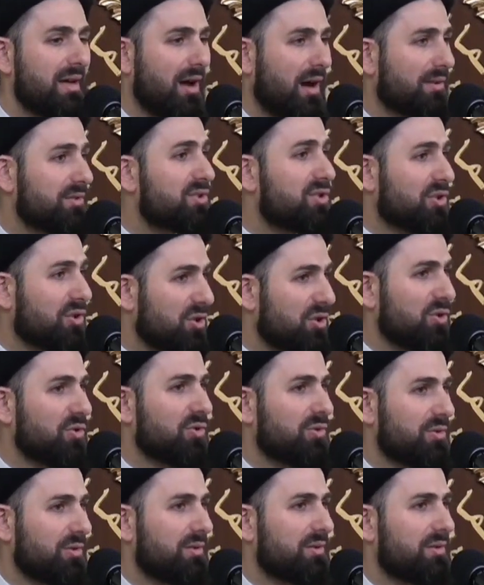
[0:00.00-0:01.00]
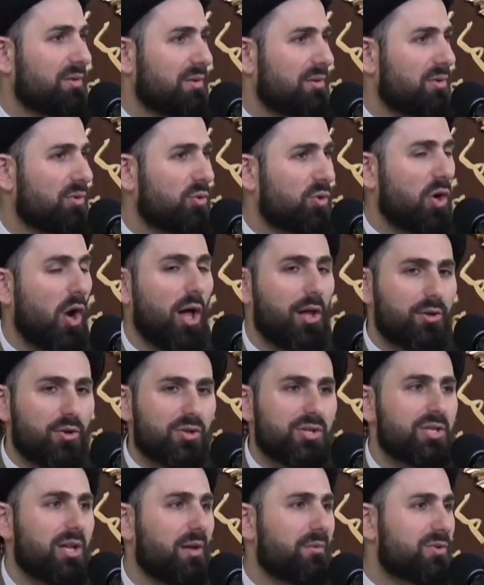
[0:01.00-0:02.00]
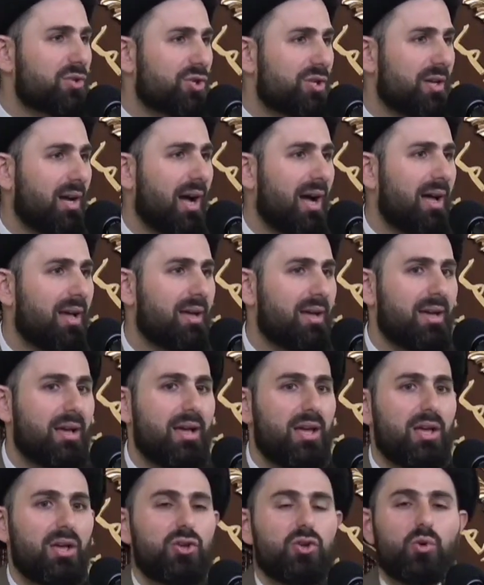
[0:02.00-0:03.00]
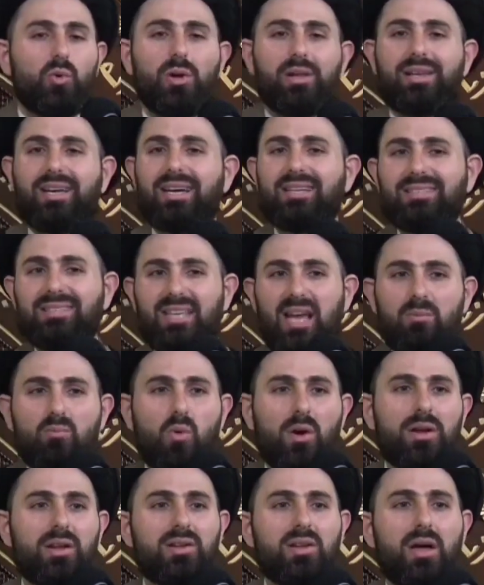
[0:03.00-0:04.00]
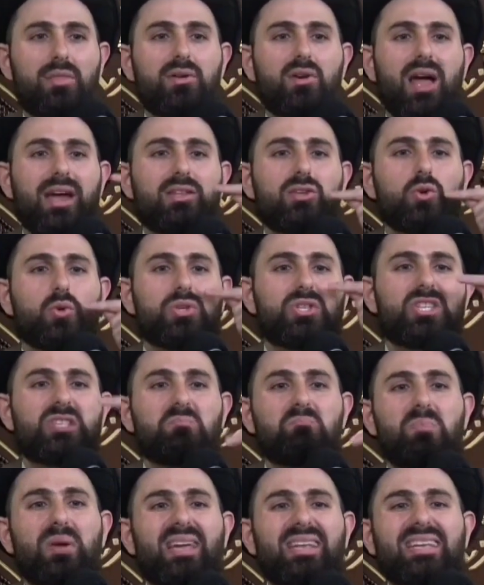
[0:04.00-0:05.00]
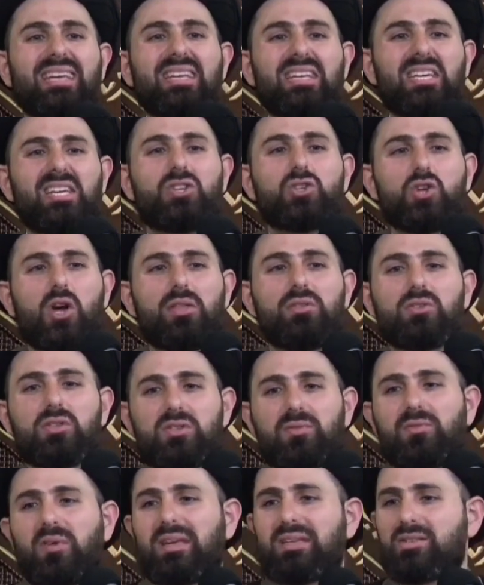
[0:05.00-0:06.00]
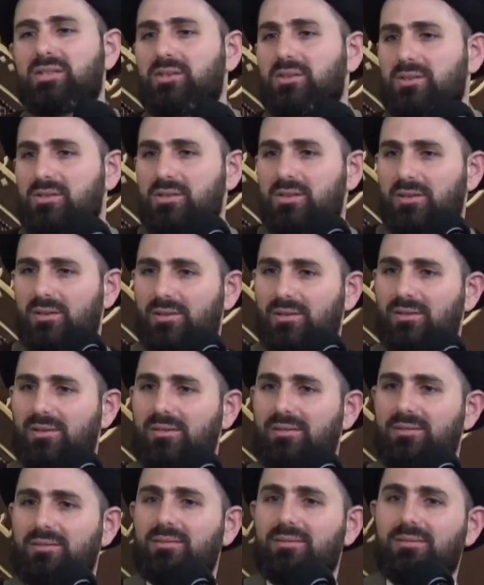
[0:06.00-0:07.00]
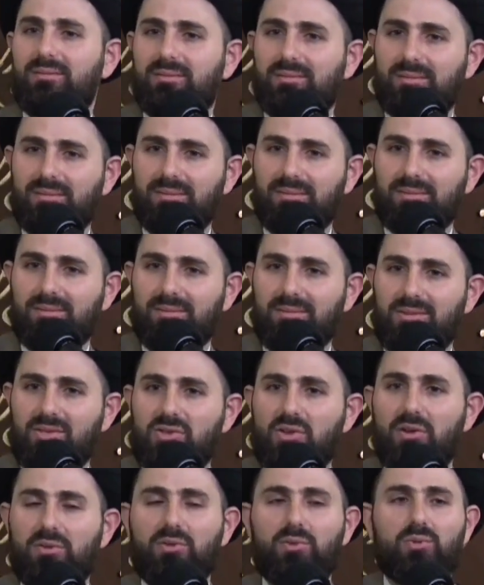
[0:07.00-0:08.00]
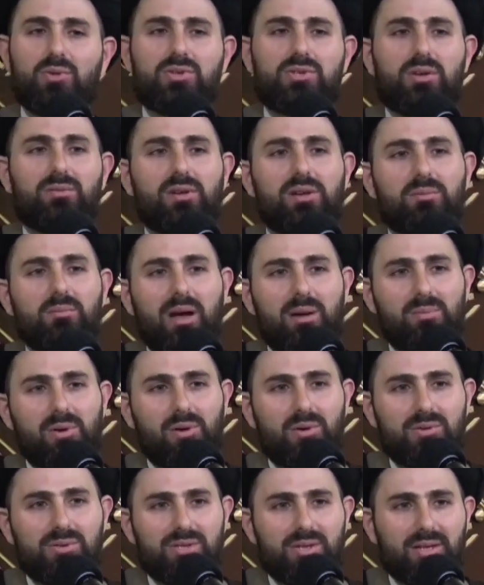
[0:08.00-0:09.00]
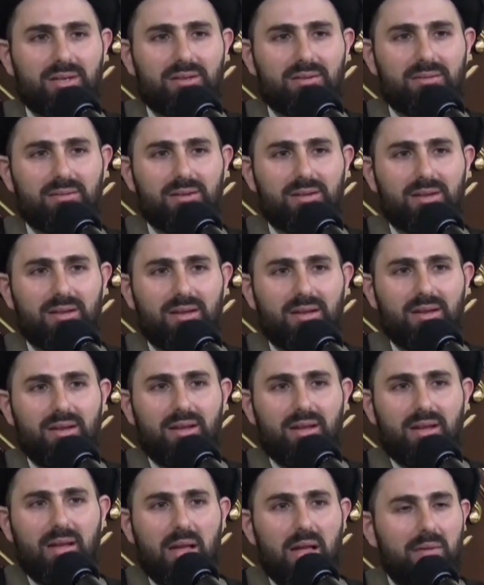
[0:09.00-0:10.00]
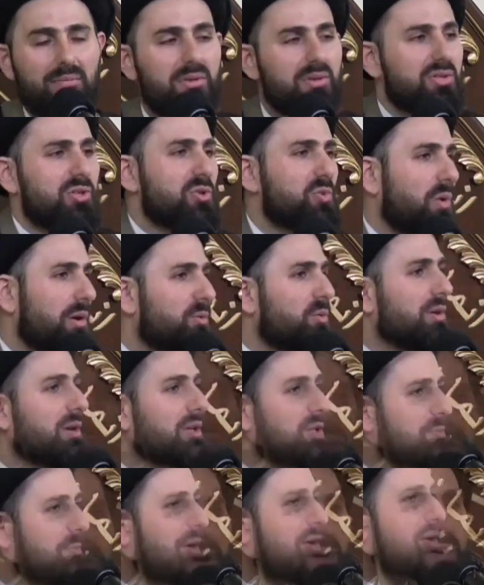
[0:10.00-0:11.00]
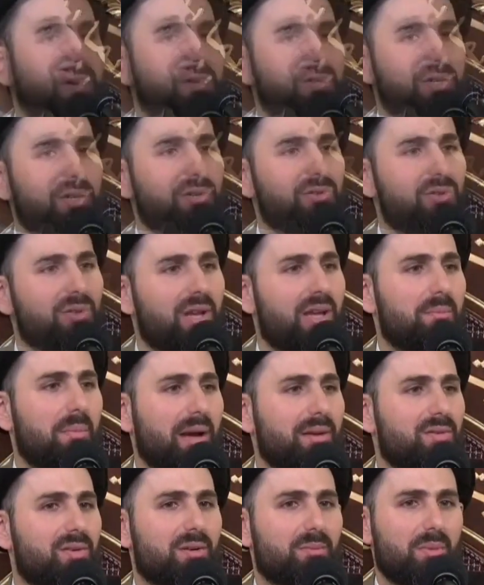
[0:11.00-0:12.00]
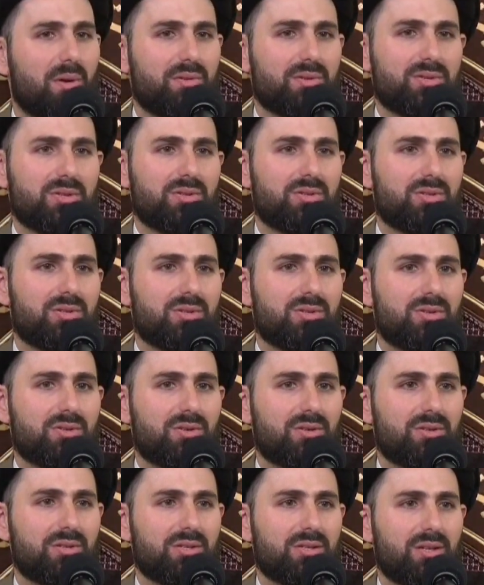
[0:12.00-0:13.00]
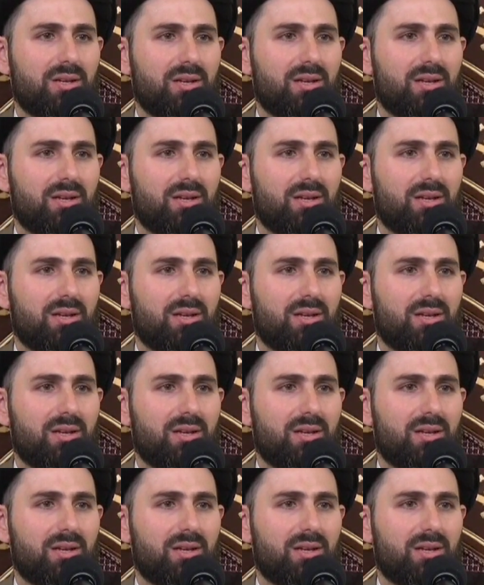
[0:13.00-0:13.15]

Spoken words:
until you, who call yourselves Shia, you will condemn one another and you'll spit in each other's faces. These are the words of Imam al-Husayn. And this is what we're experiencing today, my dear brothers and sisters.